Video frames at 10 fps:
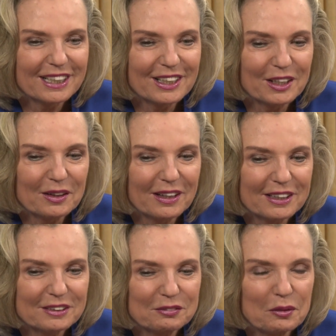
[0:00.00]

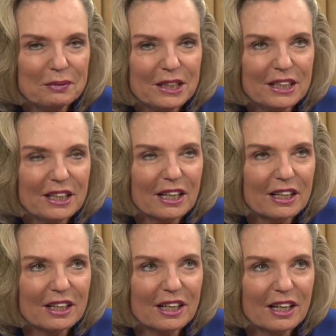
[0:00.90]
And for me,
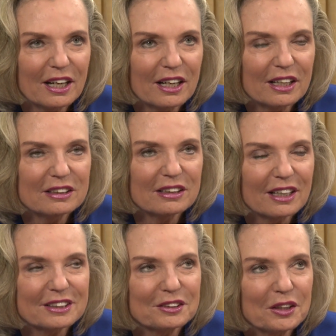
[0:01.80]

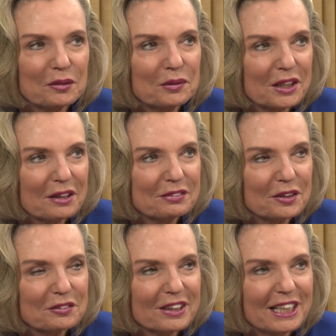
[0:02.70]
I don't know what I
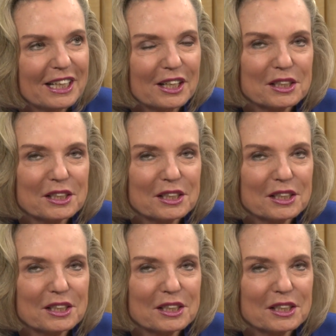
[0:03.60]
felt really.